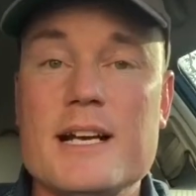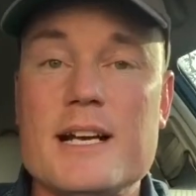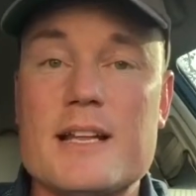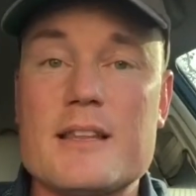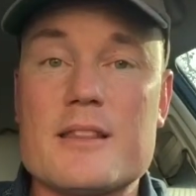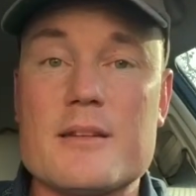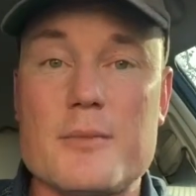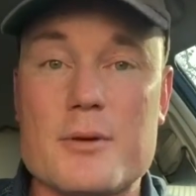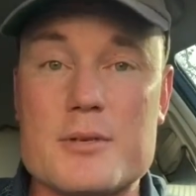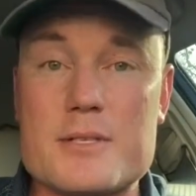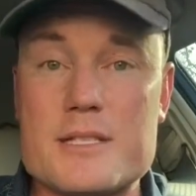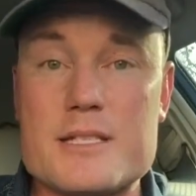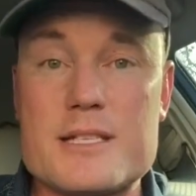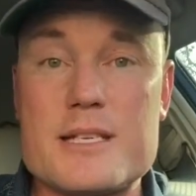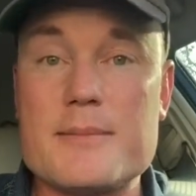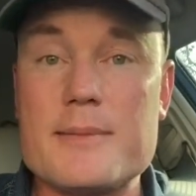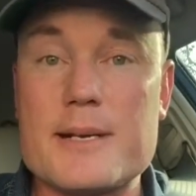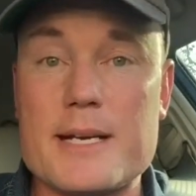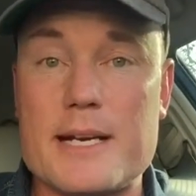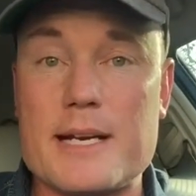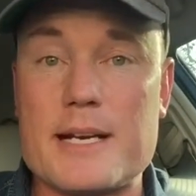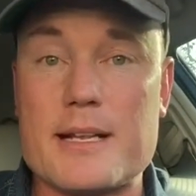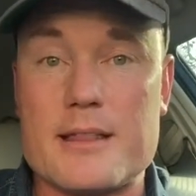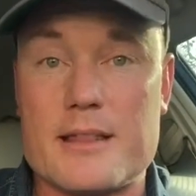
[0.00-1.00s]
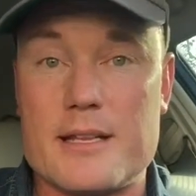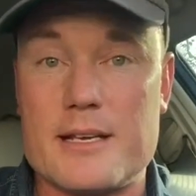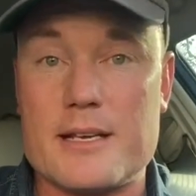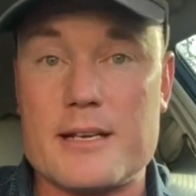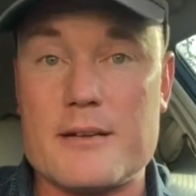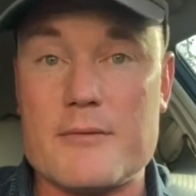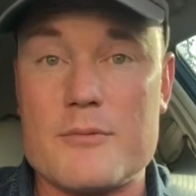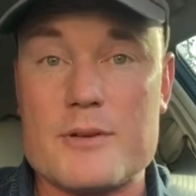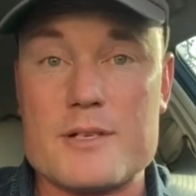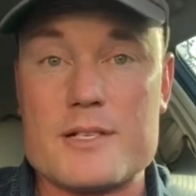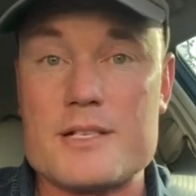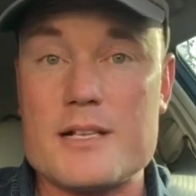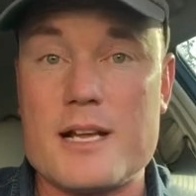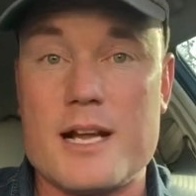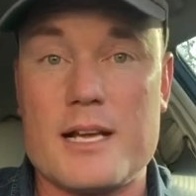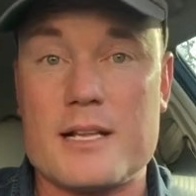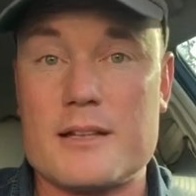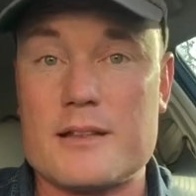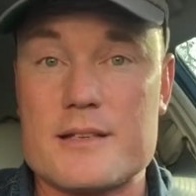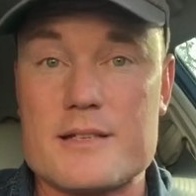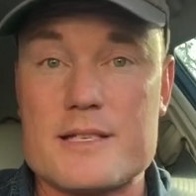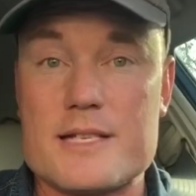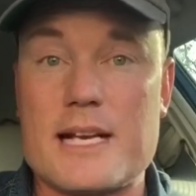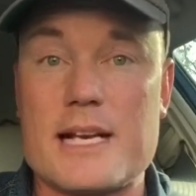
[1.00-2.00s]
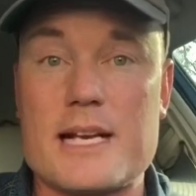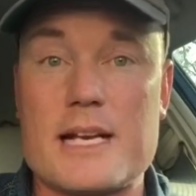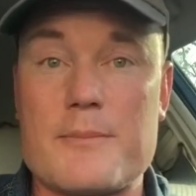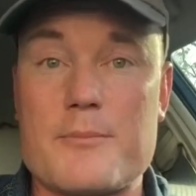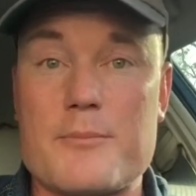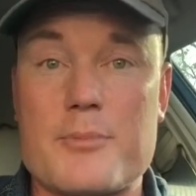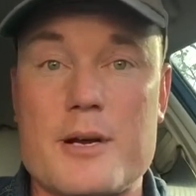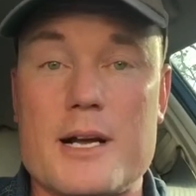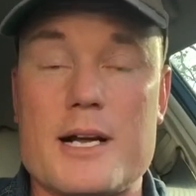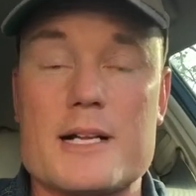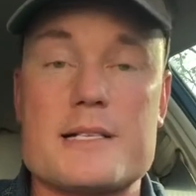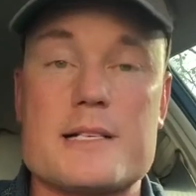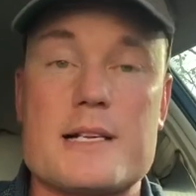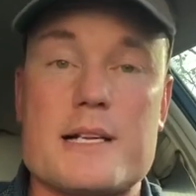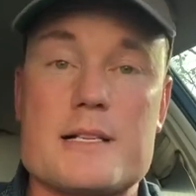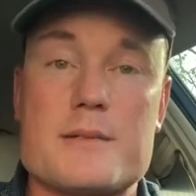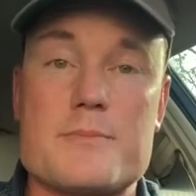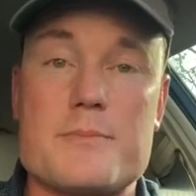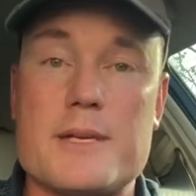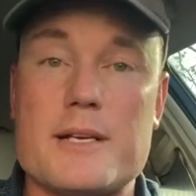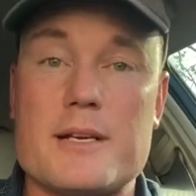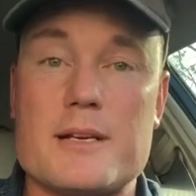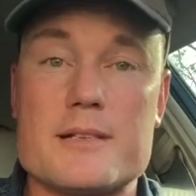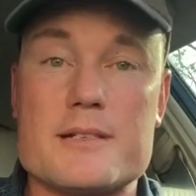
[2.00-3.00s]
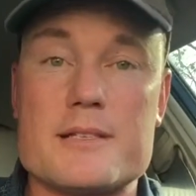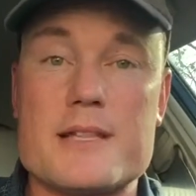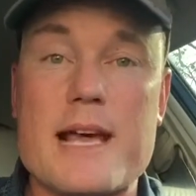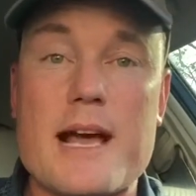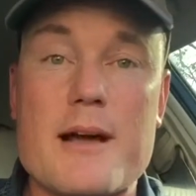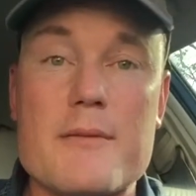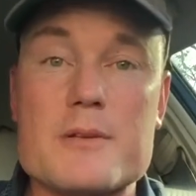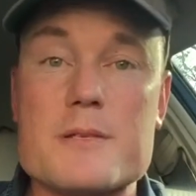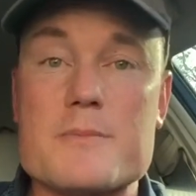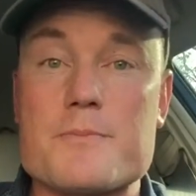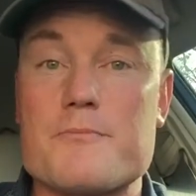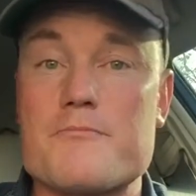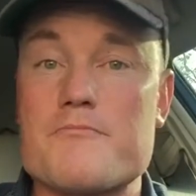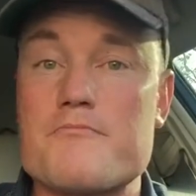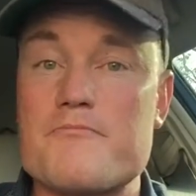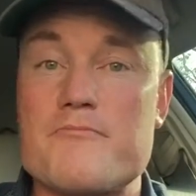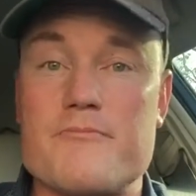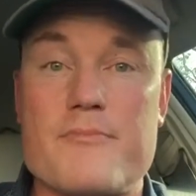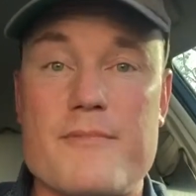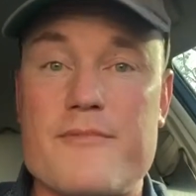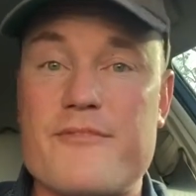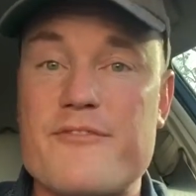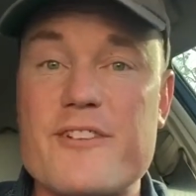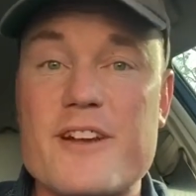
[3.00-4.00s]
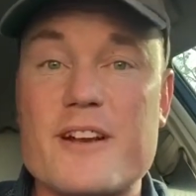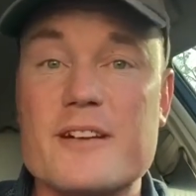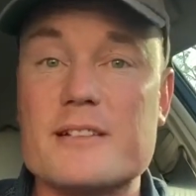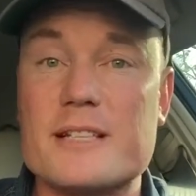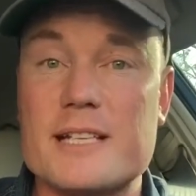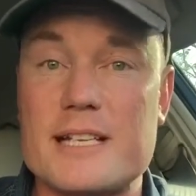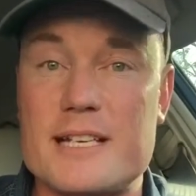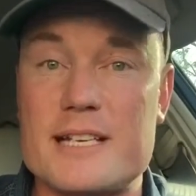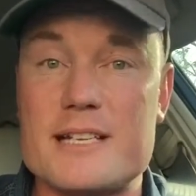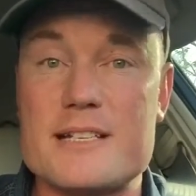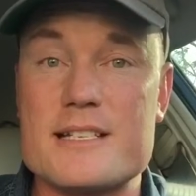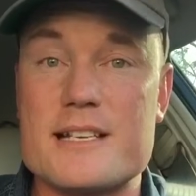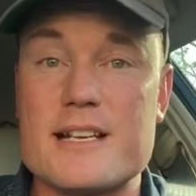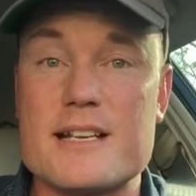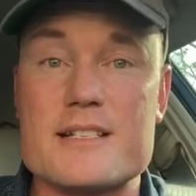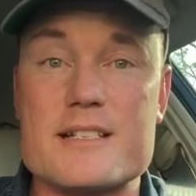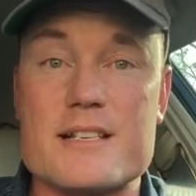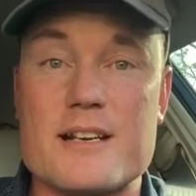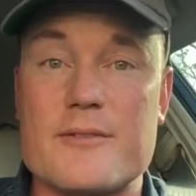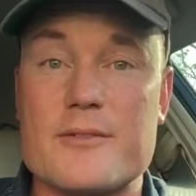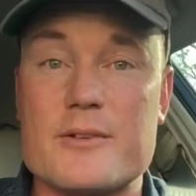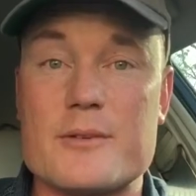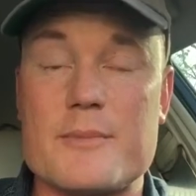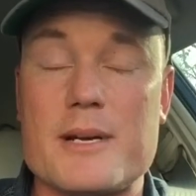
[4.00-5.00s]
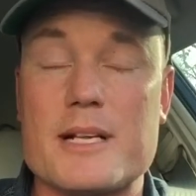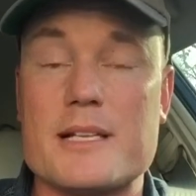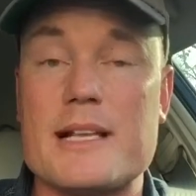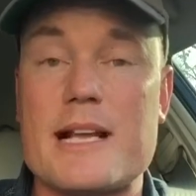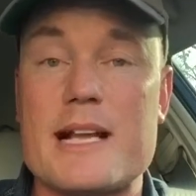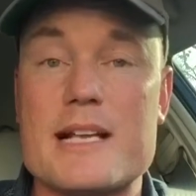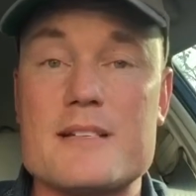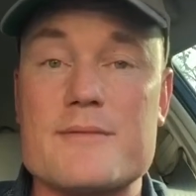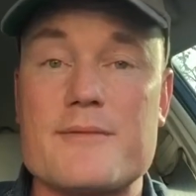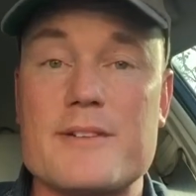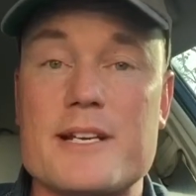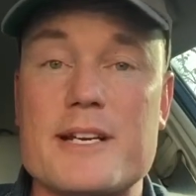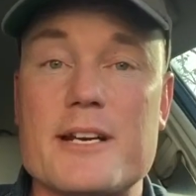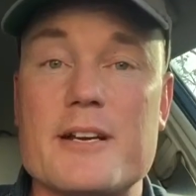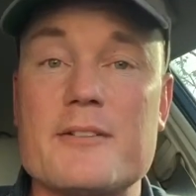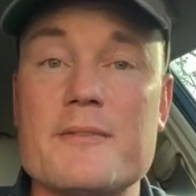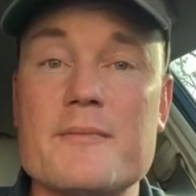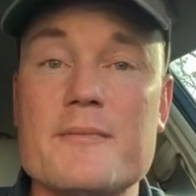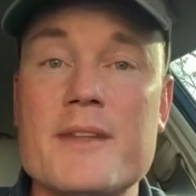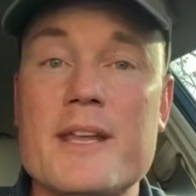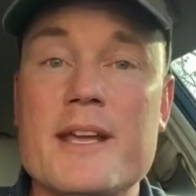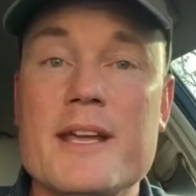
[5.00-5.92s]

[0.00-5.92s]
the most intimidating thing was not the sign-up process because that was fairly easy, as covered in my last video.